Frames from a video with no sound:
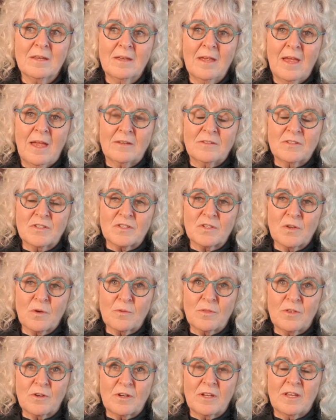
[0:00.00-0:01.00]
And so
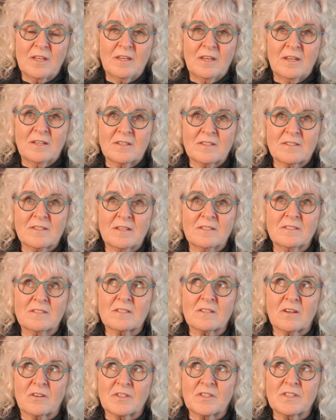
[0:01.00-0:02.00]
there, in a sense,
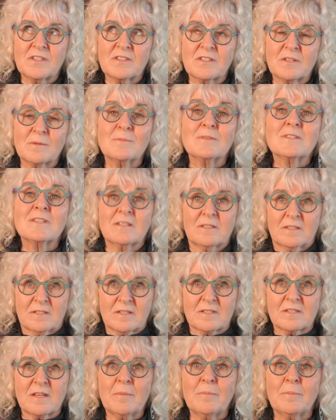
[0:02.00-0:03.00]
our system sets
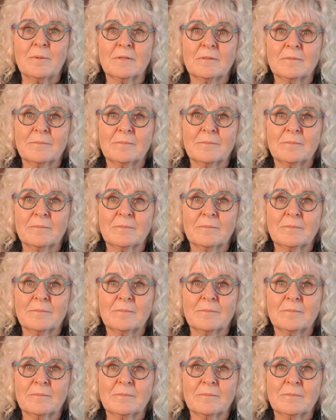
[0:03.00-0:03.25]
us up